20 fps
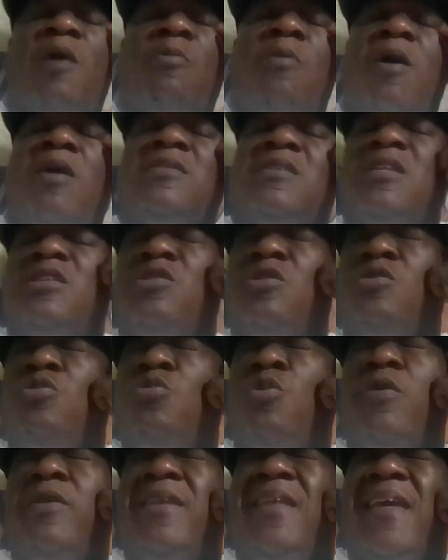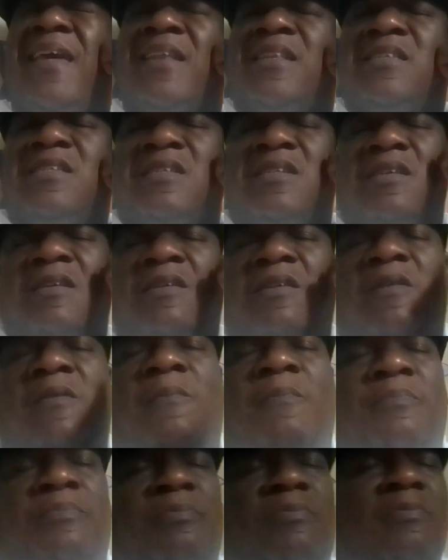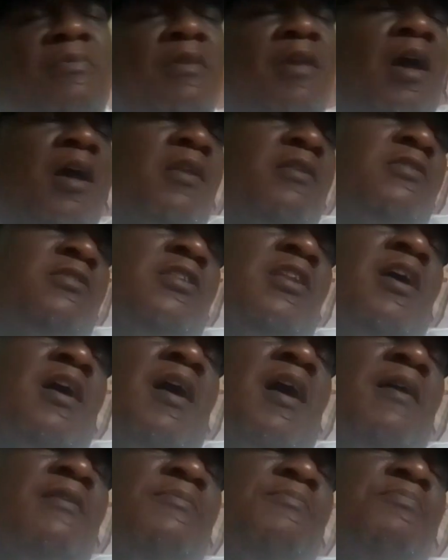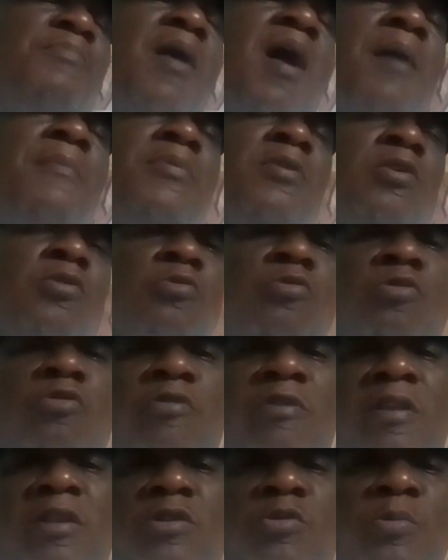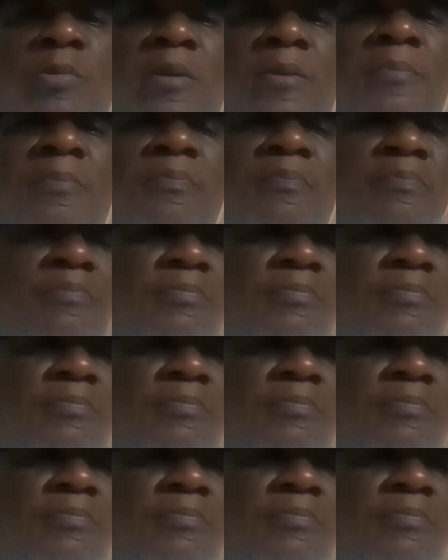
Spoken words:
wanted to donate a barbecue grill to him